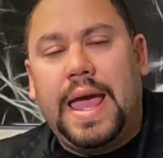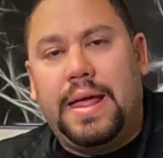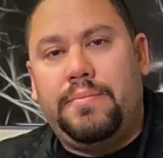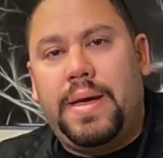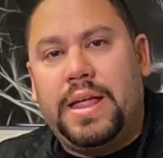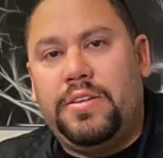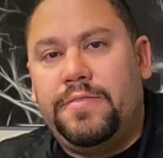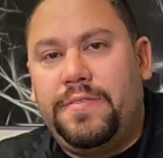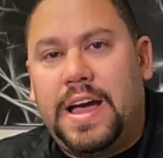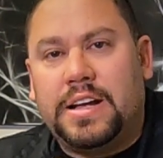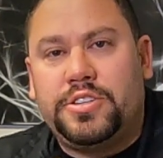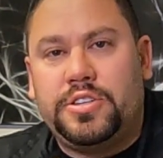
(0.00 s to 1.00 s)
and
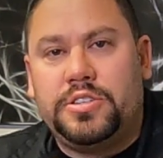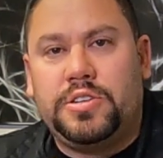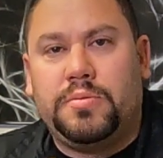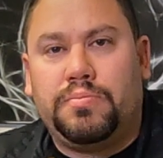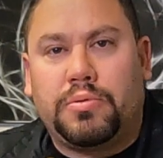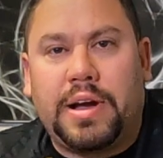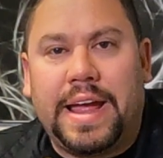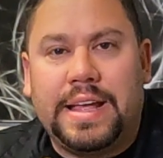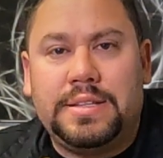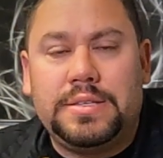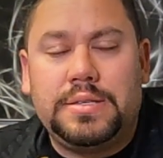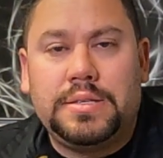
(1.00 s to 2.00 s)
manufacturers or
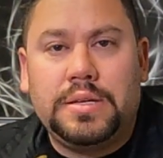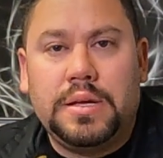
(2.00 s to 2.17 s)
brands.